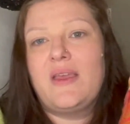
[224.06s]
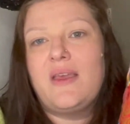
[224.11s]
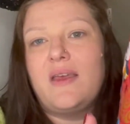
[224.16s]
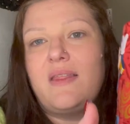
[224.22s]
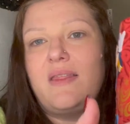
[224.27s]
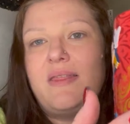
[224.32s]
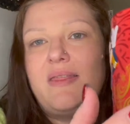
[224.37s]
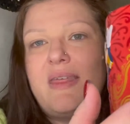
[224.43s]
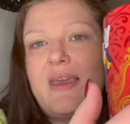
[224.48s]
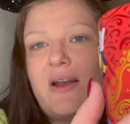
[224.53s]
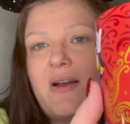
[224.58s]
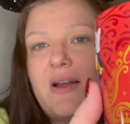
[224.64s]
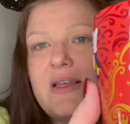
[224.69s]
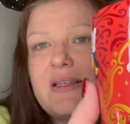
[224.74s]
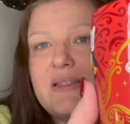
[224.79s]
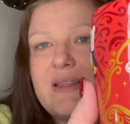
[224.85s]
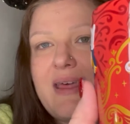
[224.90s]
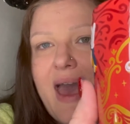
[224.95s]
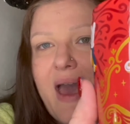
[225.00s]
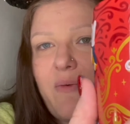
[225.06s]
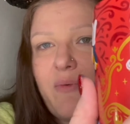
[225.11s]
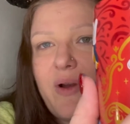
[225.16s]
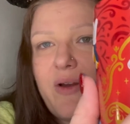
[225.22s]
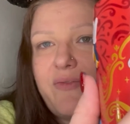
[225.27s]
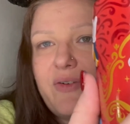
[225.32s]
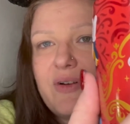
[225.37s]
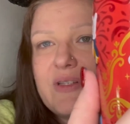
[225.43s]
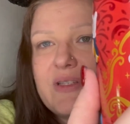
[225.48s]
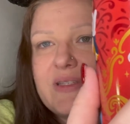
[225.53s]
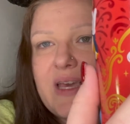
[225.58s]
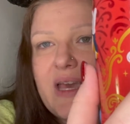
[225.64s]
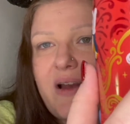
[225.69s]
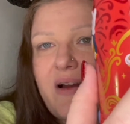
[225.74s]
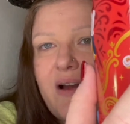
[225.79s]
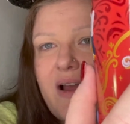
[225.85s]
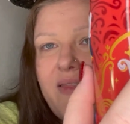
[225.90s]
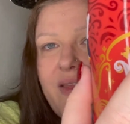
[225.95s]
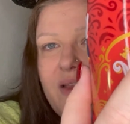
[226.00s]
there is that reference
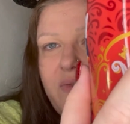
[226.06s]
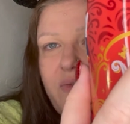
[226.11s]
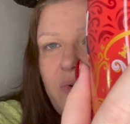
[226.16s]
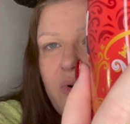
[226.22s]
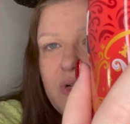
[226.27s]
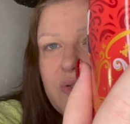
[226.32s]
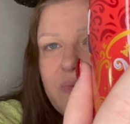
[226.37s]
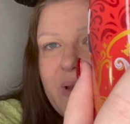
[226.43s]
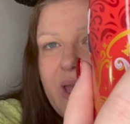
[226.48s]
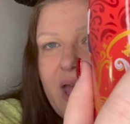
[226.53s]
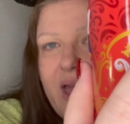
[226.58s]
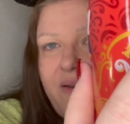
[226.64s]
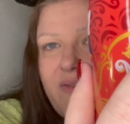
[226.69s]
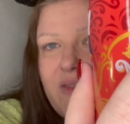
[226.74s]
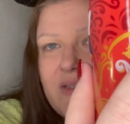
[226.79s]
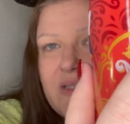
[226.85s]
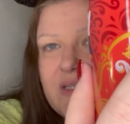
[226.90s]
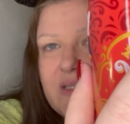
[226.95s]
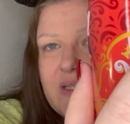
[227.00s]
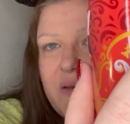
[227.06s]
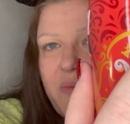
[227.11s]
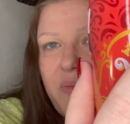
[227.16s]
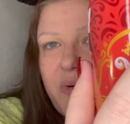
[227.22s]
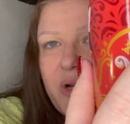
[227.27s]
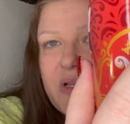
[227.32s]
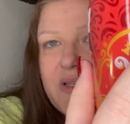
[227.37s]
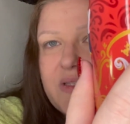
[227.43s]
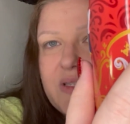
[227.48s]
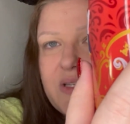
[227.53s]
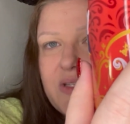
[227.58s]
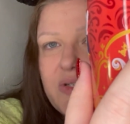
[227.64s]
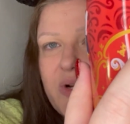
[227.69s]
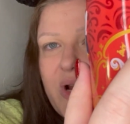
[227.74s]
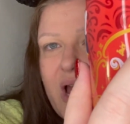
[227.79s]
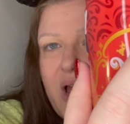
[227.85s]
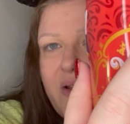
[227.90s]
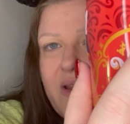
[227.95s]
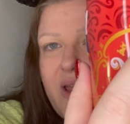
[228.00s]
there. And then of course we have the Disney Princess
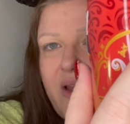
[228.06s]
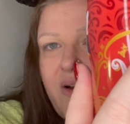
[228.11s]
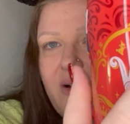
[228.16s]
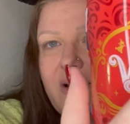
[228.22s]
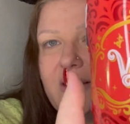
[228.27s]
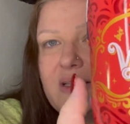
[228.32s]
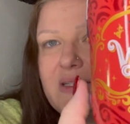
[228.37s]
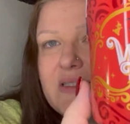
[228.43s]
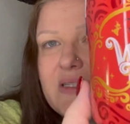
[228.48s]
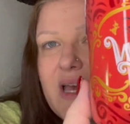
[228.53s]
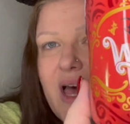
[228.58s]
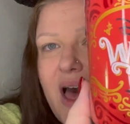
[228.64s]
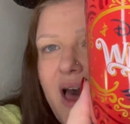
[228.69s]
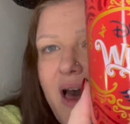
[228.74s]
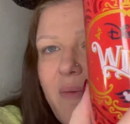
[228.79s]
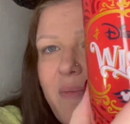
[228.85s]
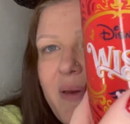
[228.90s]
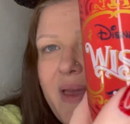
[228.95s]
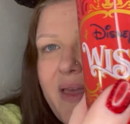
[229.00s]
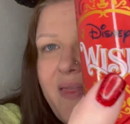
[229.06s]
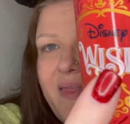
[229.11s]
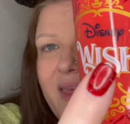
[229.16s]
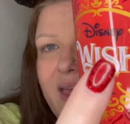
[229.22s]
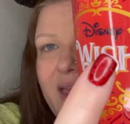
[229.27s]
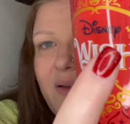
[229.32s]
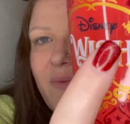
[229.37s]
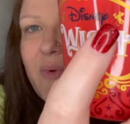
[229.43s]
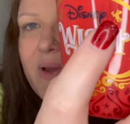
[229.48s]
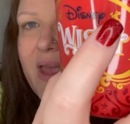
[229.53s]
crown here at the top. And then we